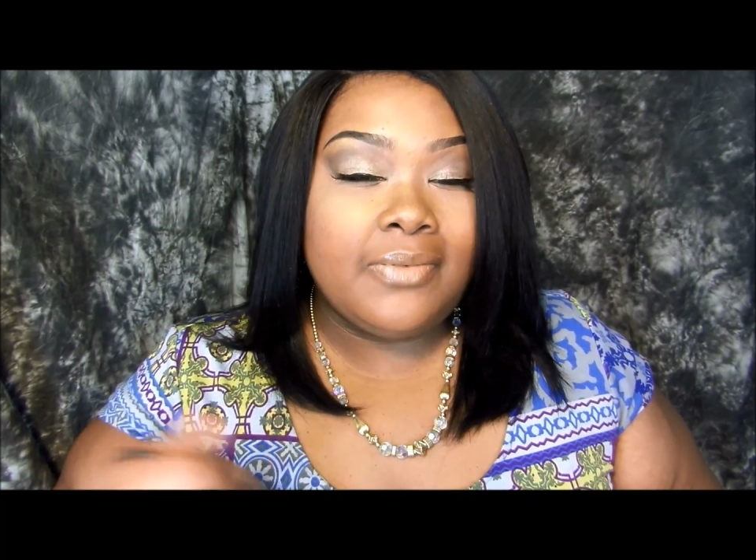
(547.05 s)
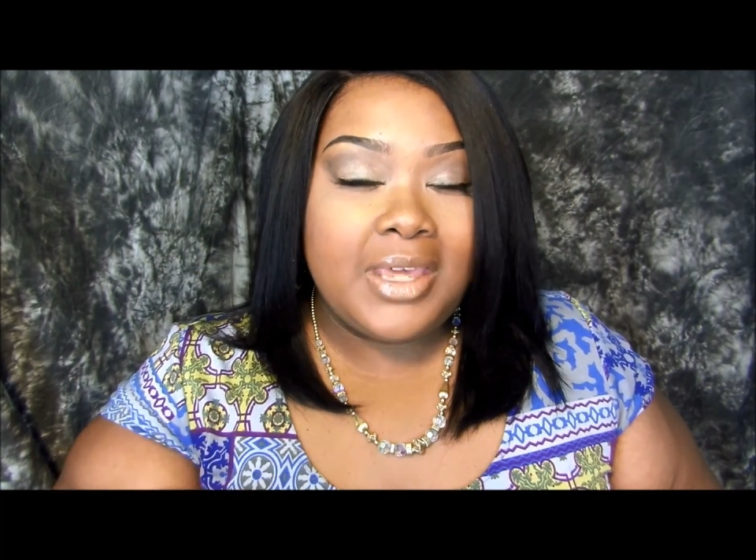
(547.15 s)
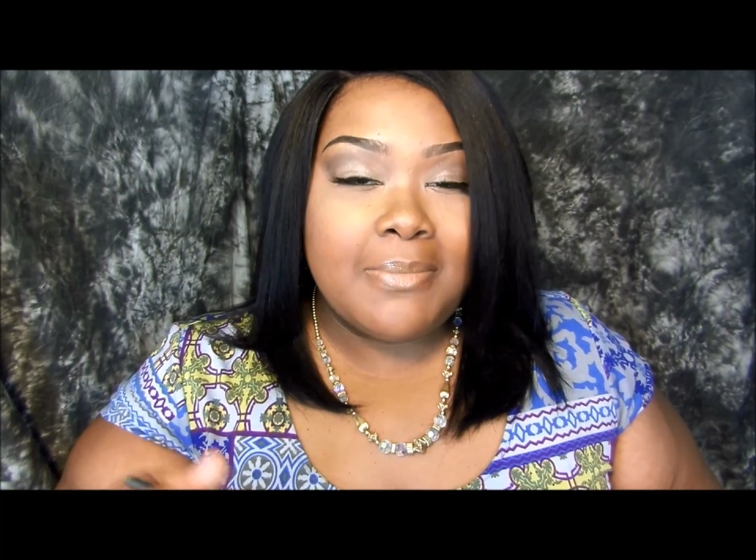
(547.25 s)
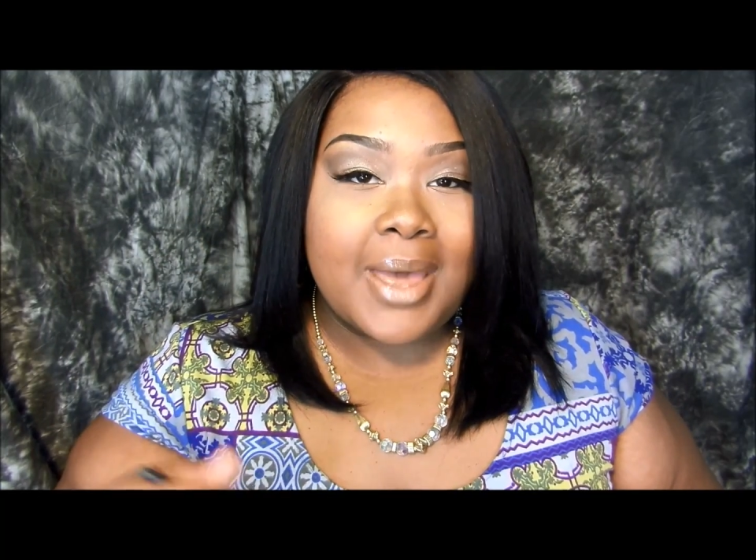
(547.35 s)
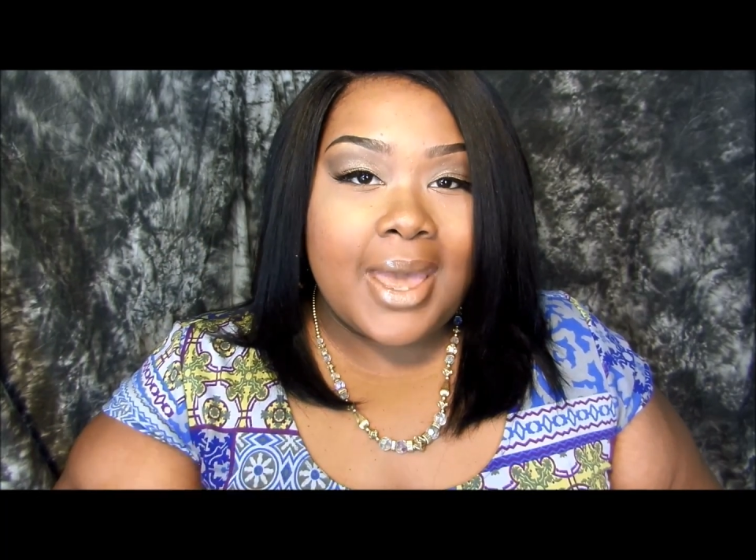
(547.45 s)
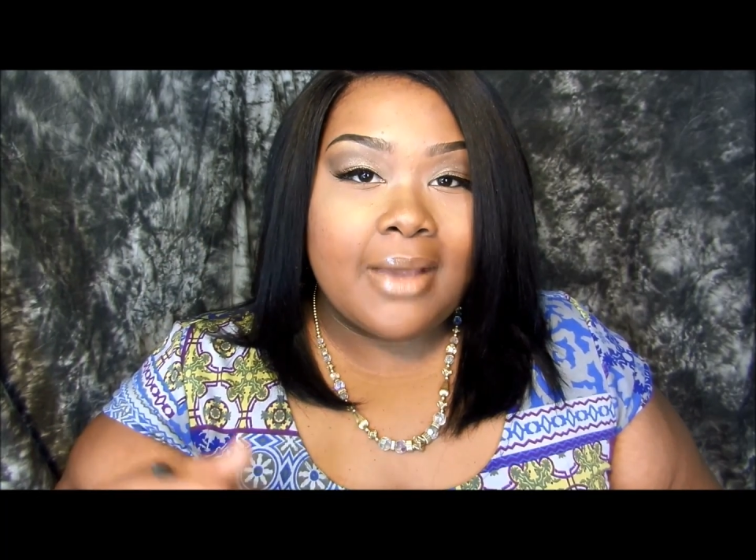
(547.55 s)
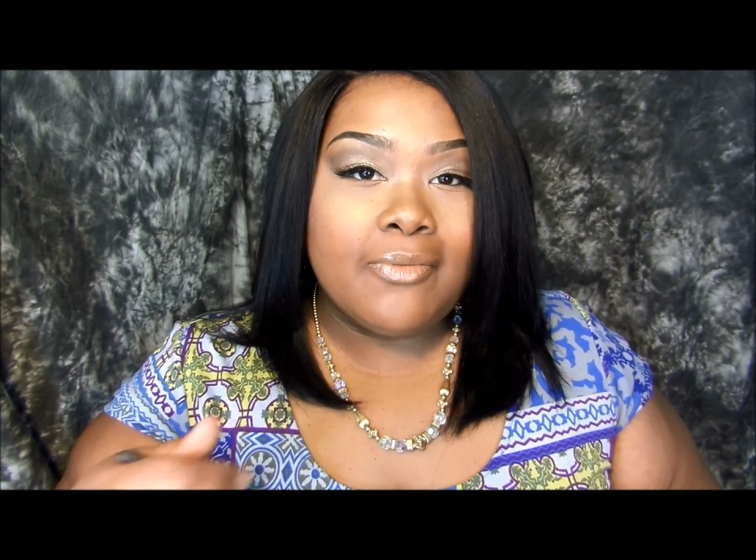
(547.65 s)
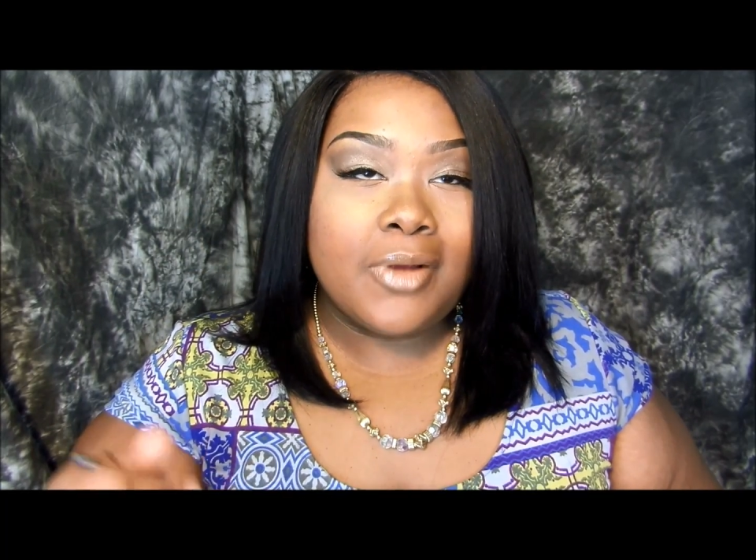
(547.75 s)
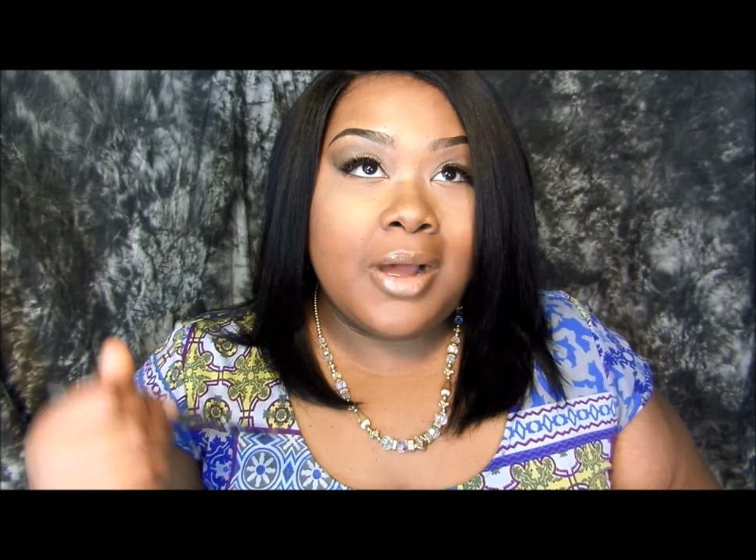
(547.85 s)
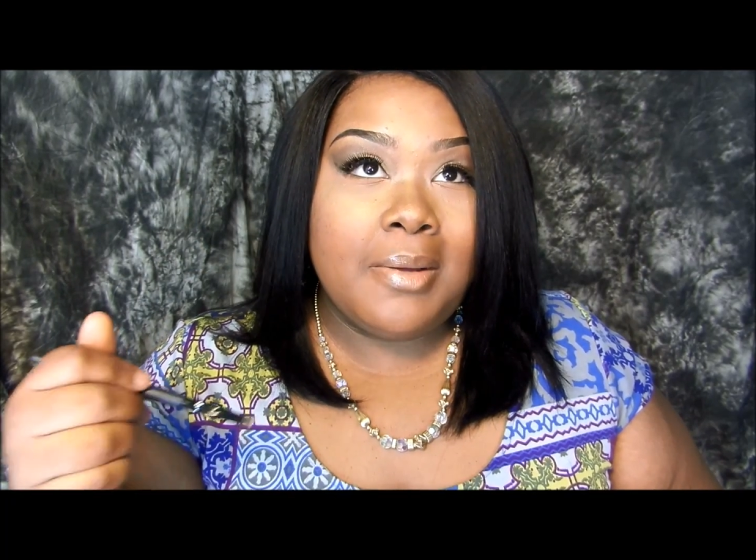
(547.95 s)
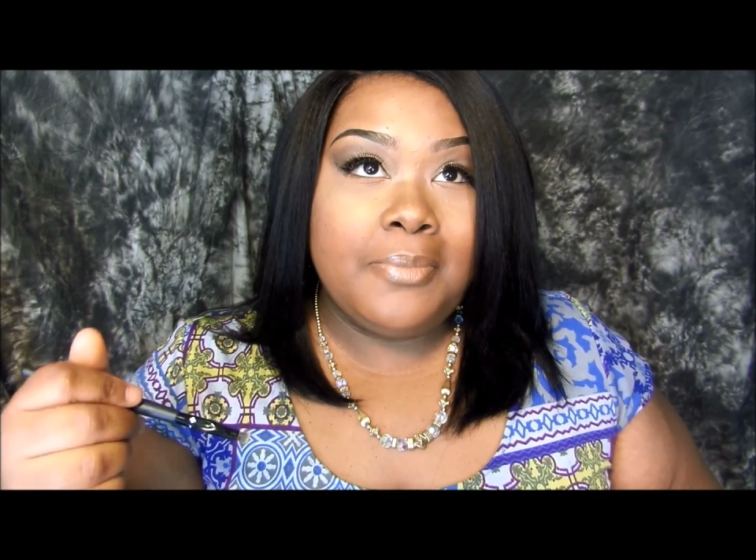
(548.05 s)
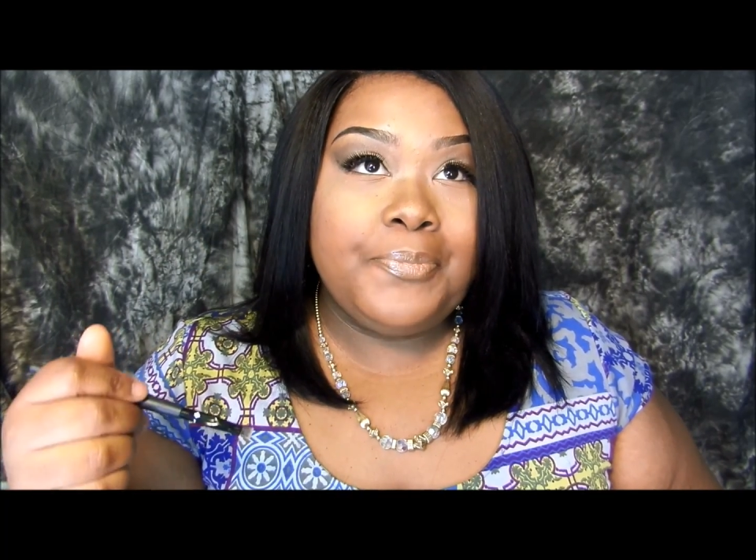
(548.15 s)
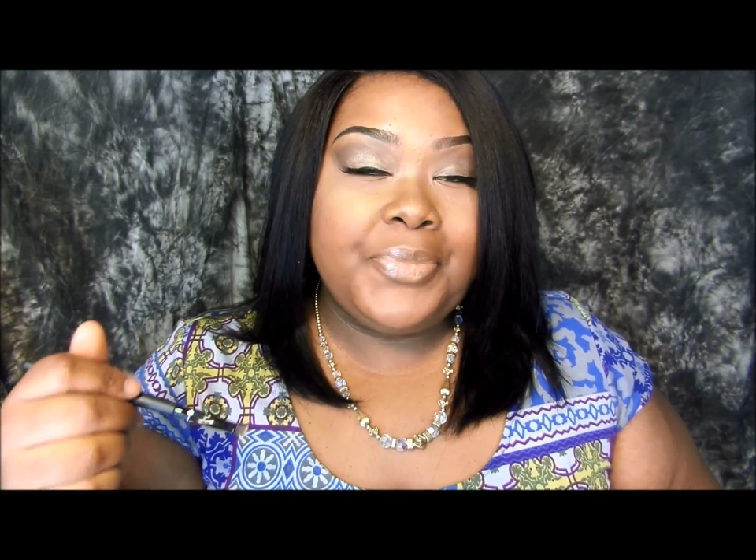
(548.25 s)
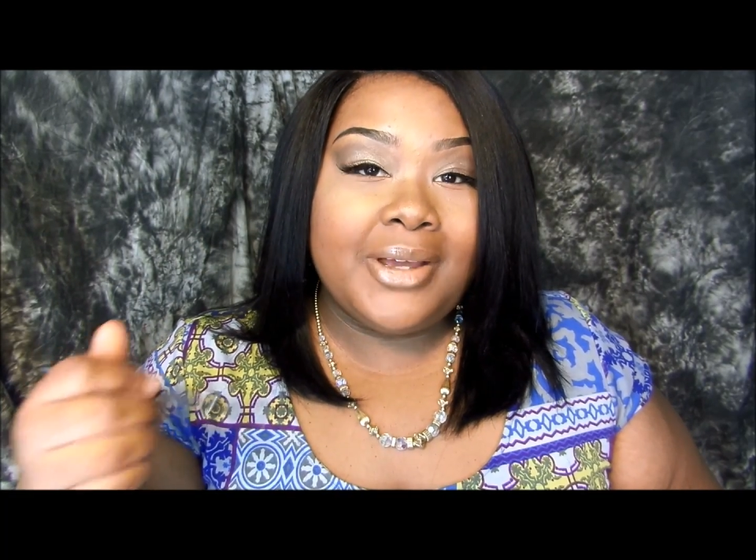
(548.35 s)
feedback from